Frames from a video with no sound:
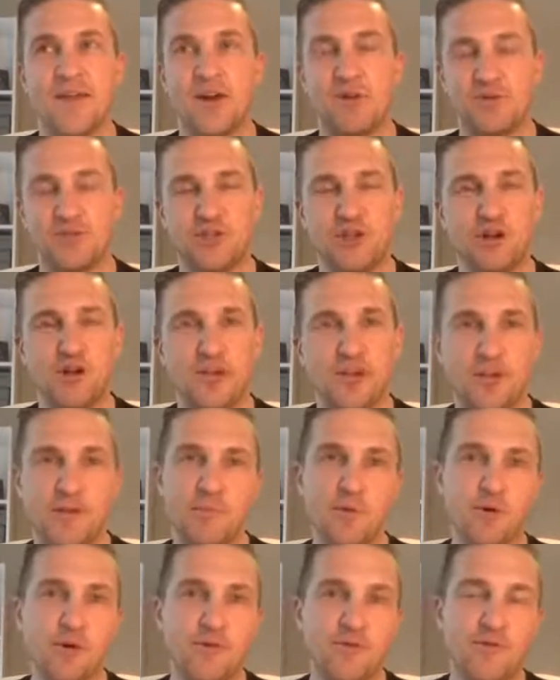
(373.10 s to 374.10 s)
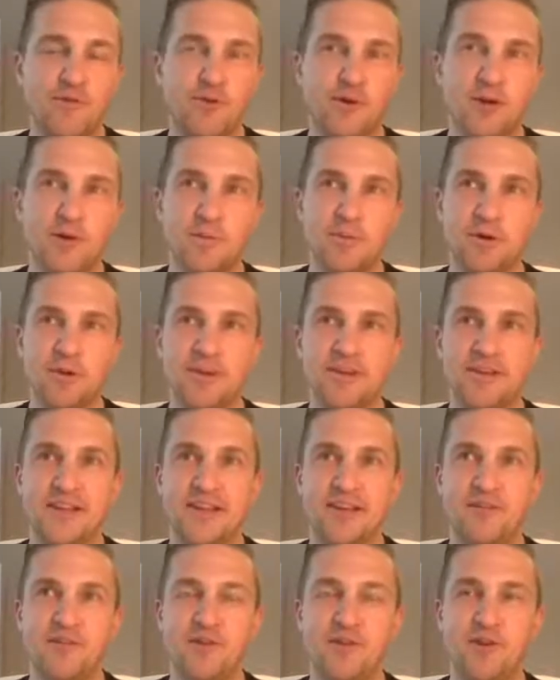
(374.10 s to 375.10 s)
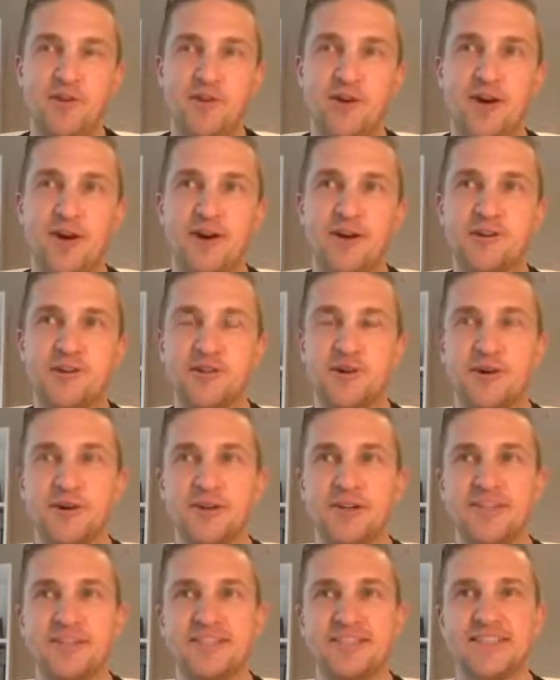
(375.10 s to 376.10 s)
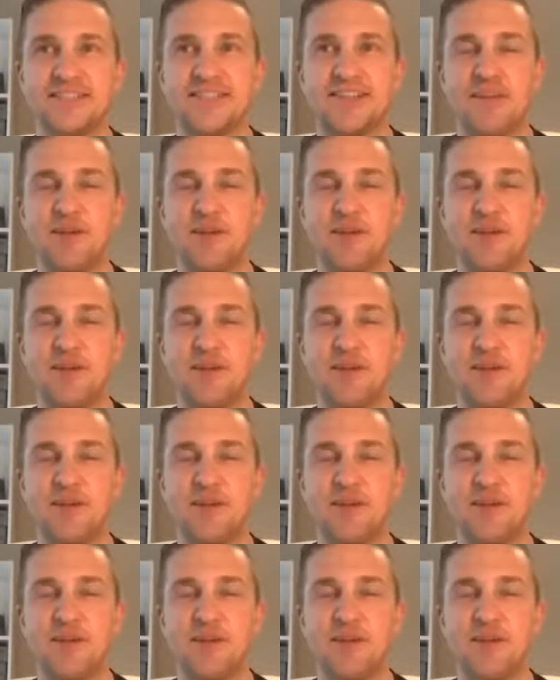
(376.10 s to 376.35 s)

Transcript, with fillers: I know it's early in the morning for you, but if you are joining us,